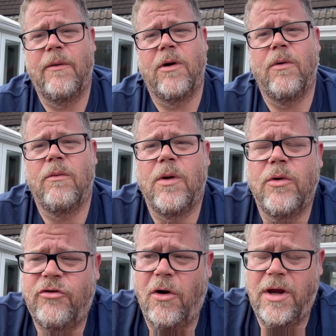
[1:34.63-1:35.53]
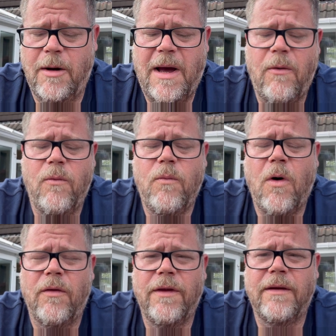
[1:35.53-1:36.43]
we were talking about
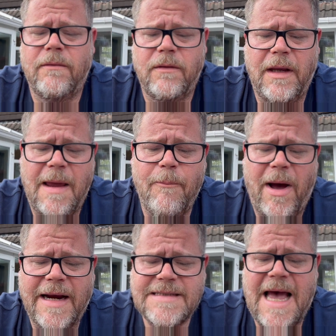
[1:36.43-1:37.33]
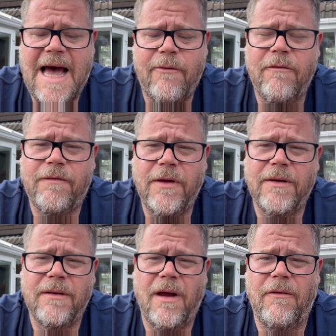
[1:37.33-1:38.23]
what the impacts are of
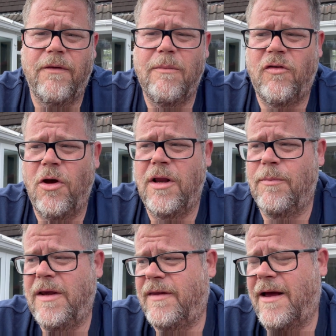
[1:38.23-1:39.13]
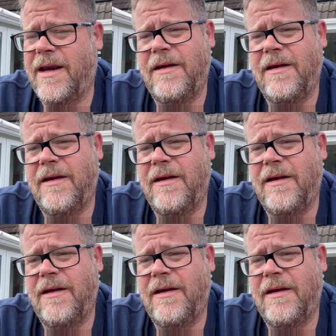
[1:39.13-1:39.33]
him turning the beads down.